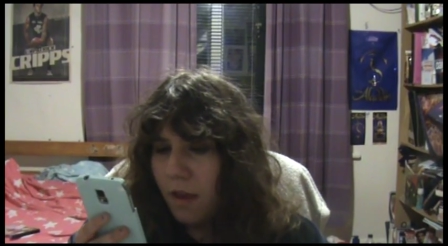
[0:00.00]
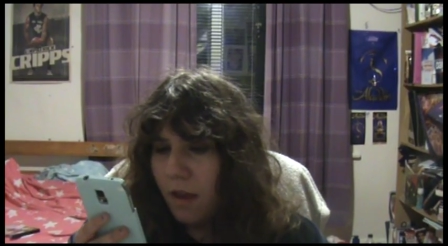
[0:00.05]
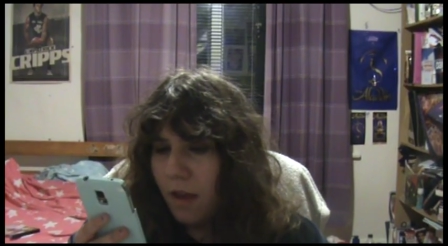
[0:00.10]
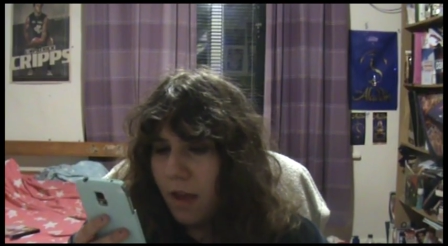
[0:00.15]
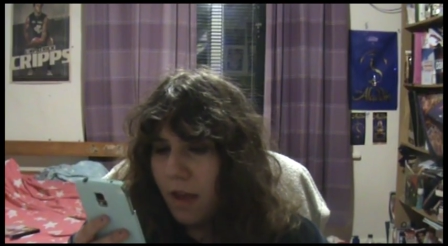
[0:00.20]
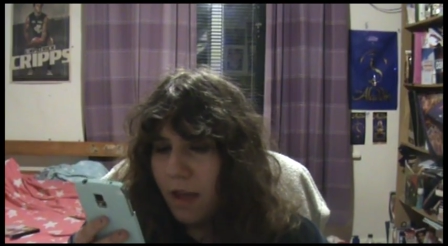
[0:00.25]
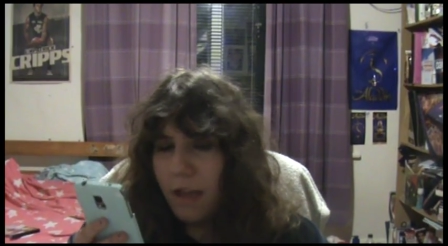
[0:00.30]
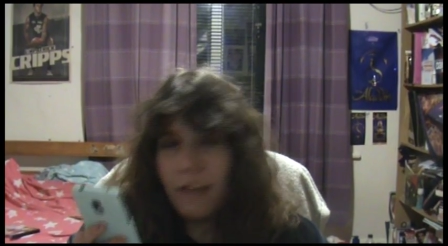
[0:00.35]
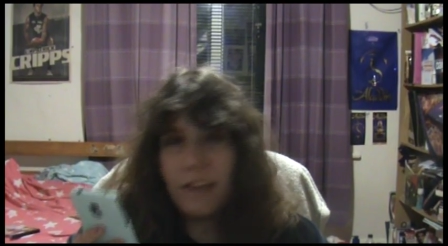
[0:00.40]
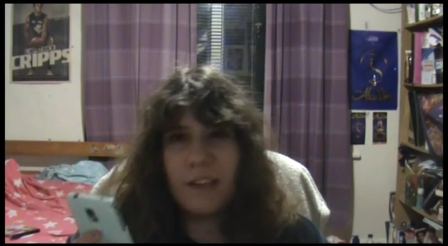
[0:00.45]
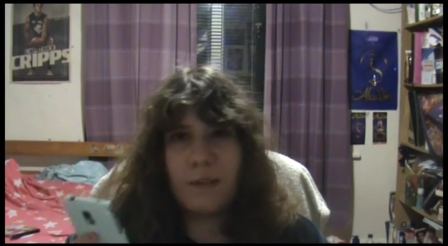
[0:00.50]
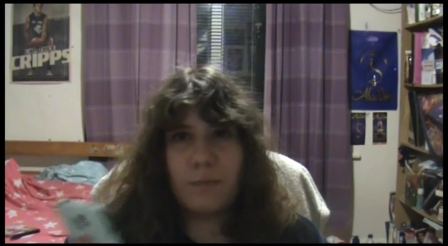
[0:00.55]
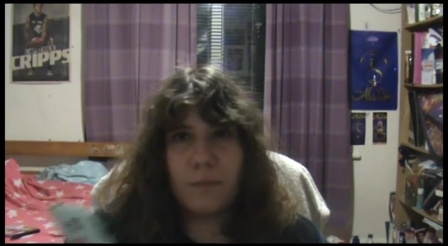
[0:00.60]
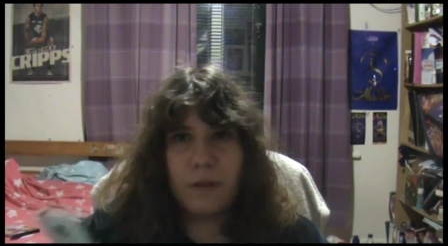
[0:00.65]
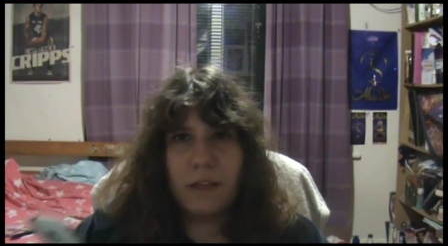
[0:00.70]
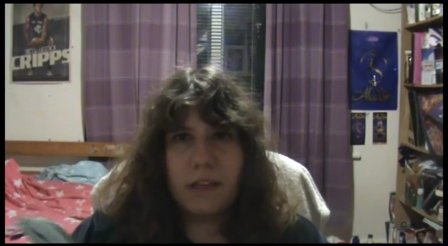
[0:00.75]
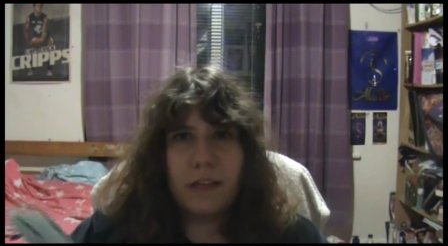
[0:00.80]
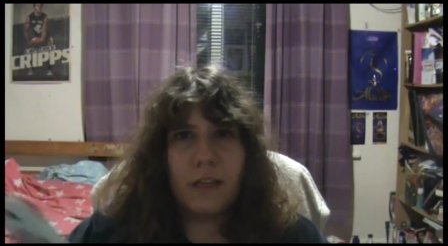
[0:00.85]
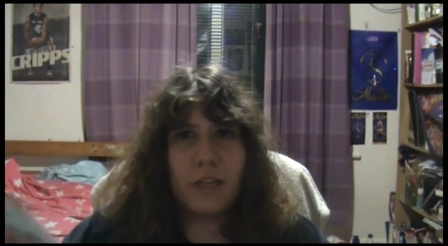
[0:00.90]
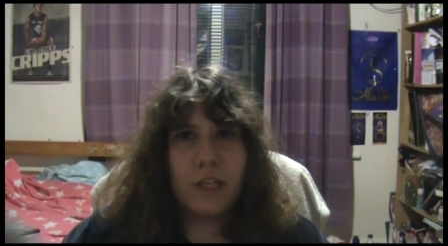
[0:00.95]
and
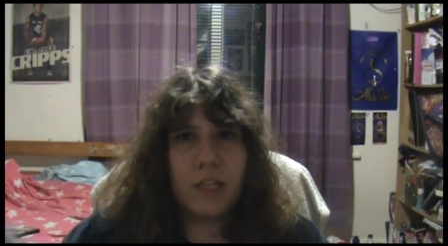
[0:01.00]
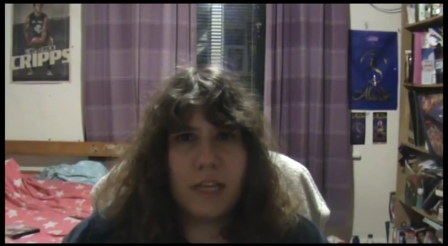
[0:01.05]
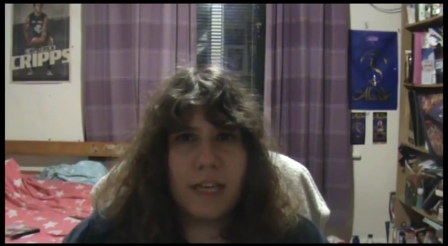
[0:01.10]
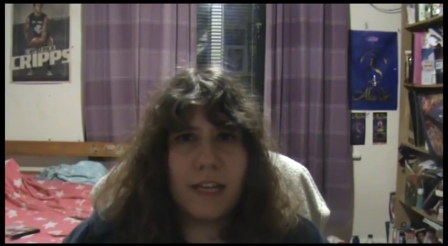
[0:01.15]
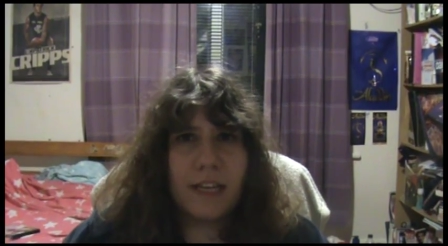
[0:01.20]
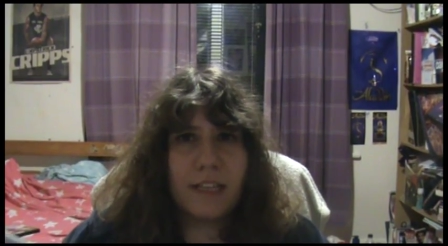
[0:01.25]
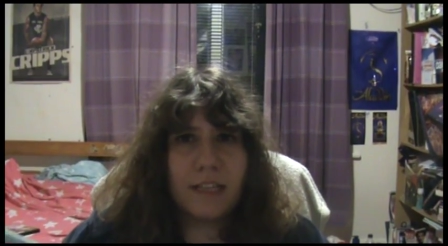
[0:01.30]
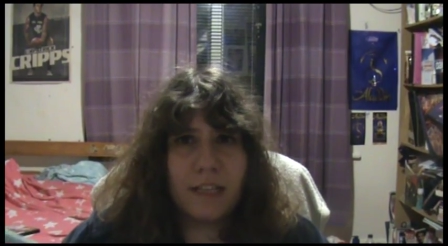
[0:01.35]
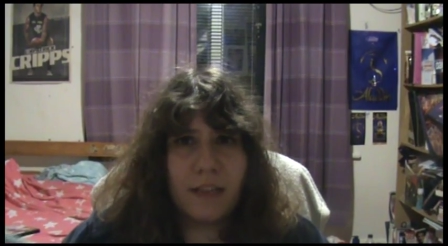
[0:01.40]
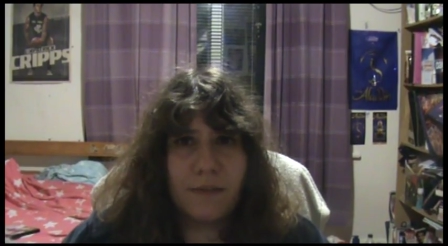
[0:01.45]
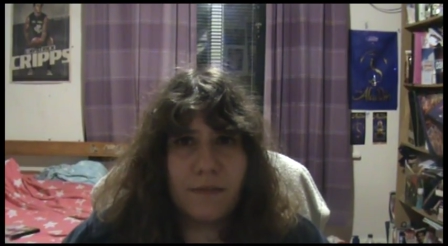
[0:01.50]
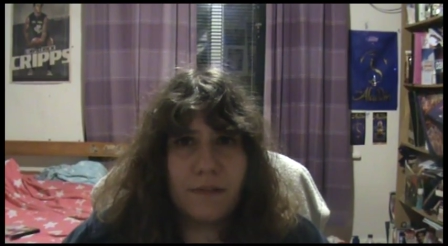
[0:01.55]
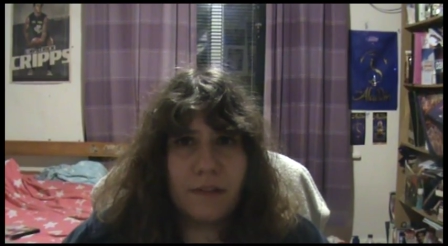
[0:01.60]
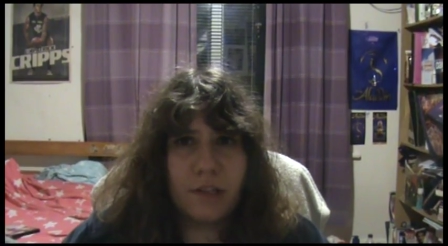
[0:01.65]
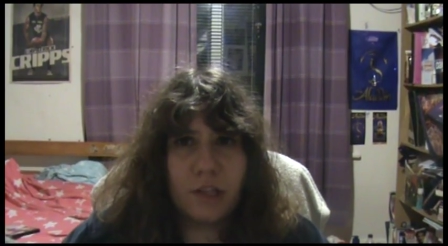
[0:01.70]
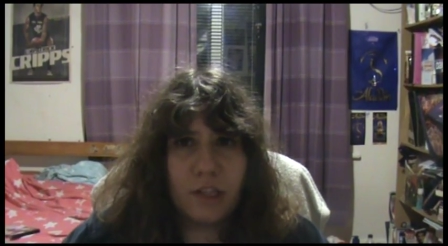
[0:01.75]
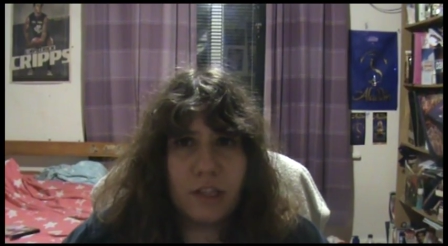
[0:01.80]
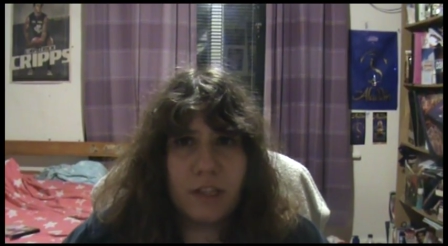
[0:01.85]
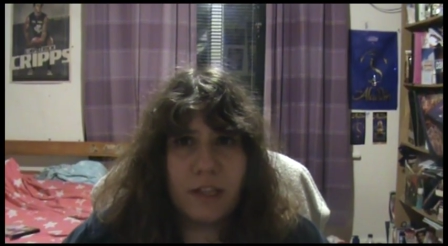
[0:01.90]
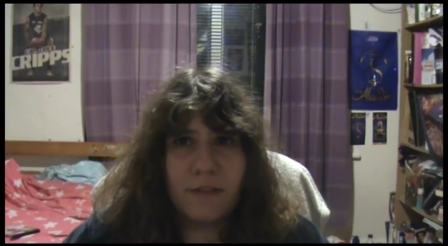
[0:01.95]
apparently she's never,
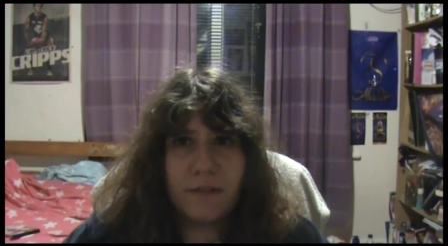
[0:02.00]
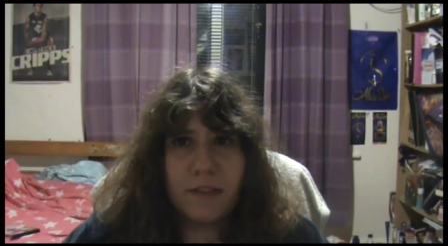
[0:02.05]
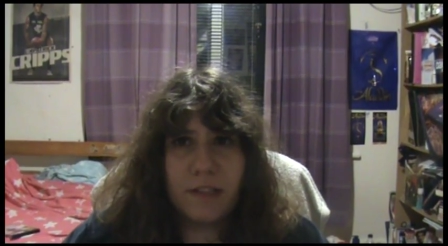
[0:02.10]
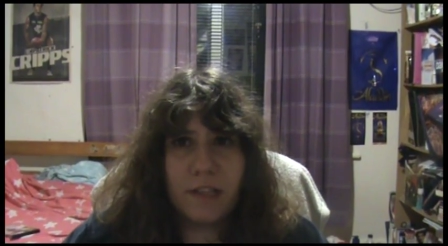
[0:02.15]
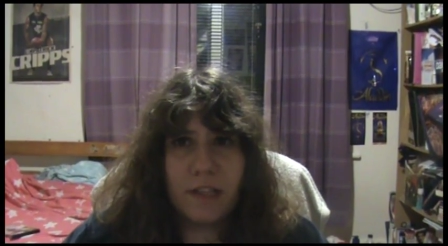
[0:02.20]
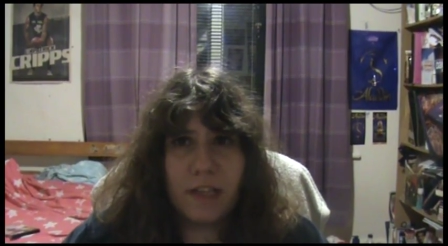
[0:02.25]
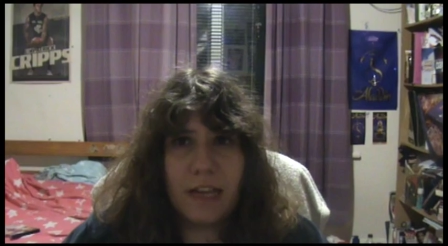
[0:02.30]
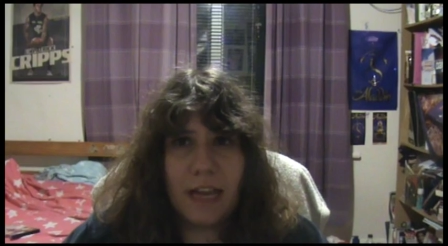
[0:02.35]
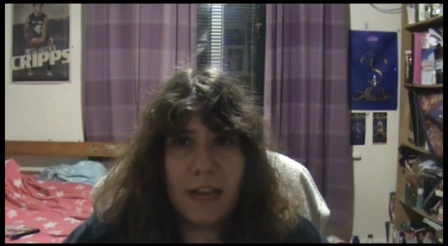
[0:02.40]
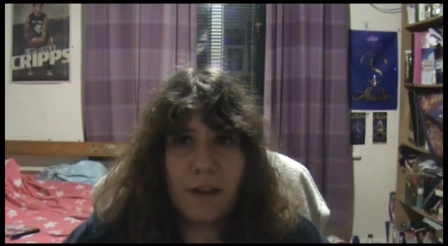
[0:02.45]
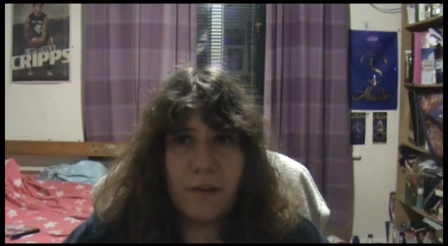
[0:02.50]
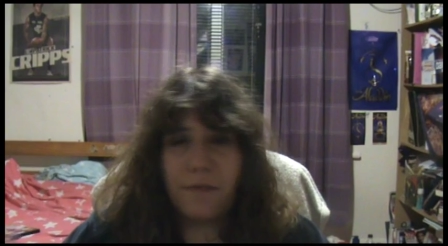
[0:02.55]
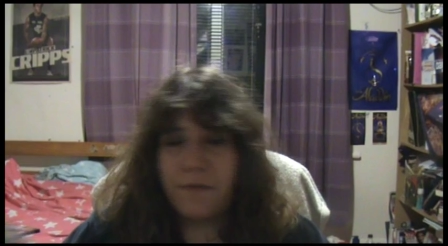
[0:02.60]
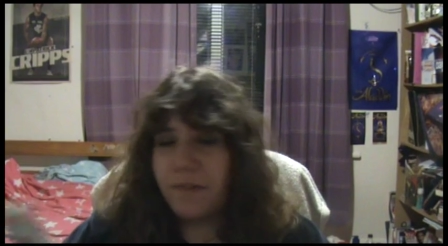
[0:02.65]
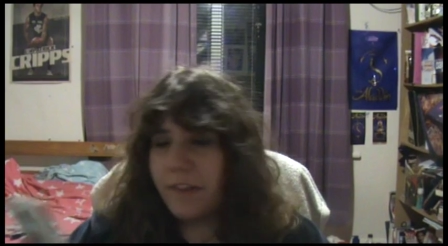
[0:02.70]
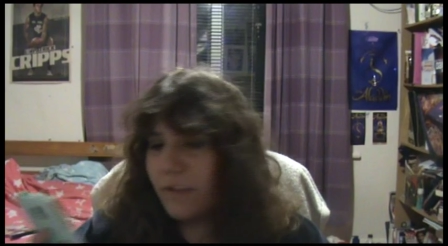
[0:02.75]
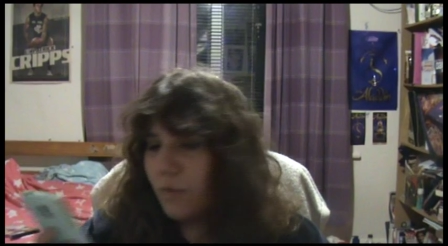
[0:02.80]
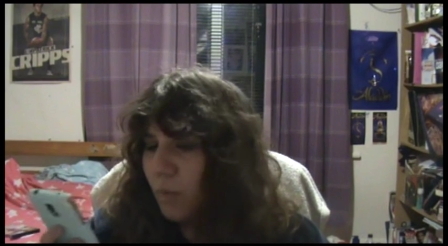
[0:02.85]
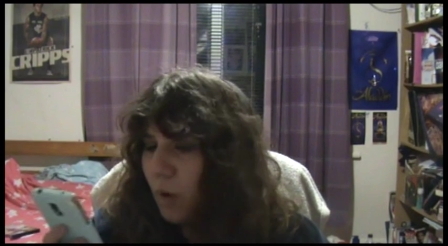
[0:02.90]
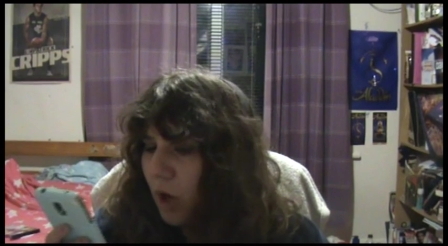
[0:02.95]
she's never seen any of
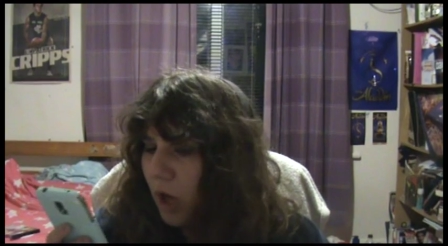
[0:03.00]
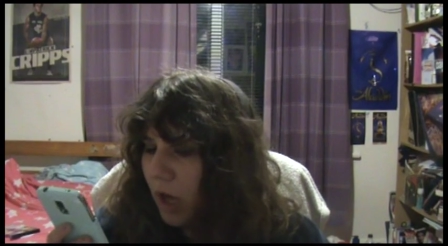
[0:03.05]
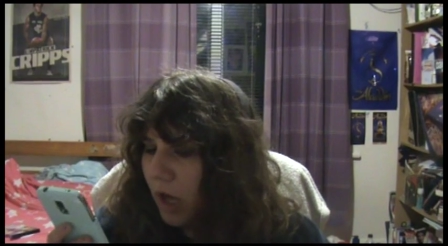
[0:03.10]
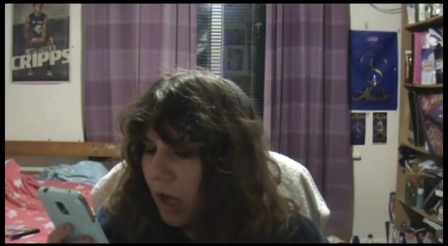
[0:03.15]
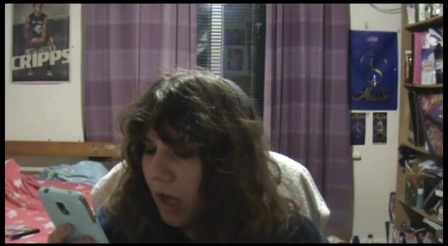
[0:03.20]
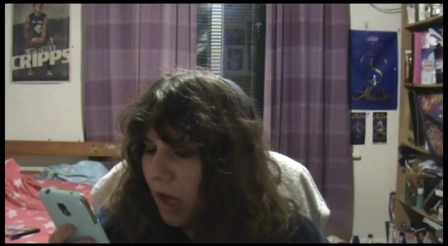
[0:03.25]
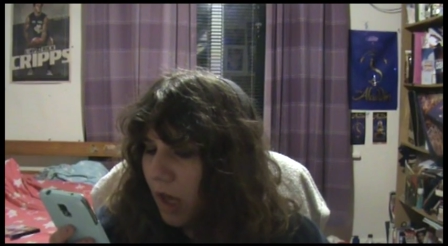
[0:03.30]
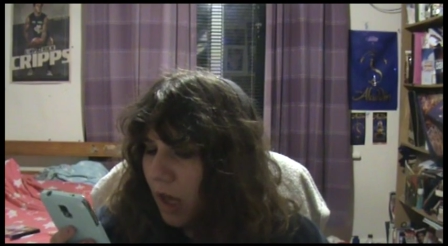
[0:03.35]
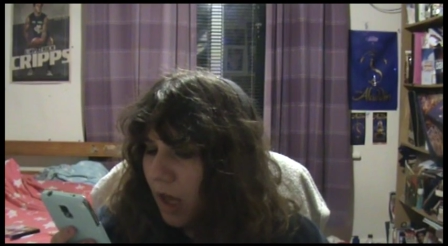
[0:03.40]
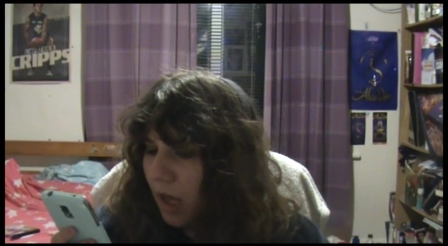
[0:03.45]
his work.